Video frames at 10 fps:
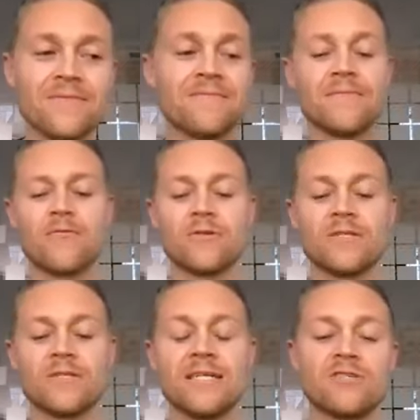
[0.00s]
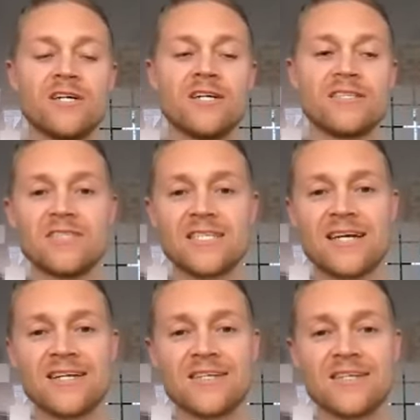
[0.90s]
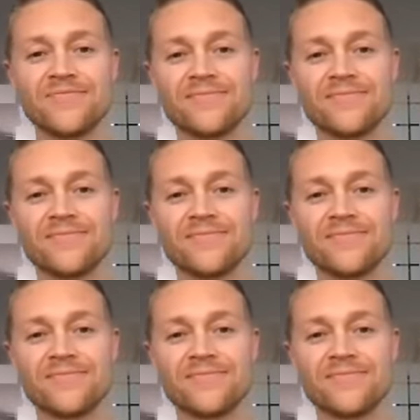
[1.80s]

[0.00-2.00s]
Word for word: or before seeing yeah. the results of a scan.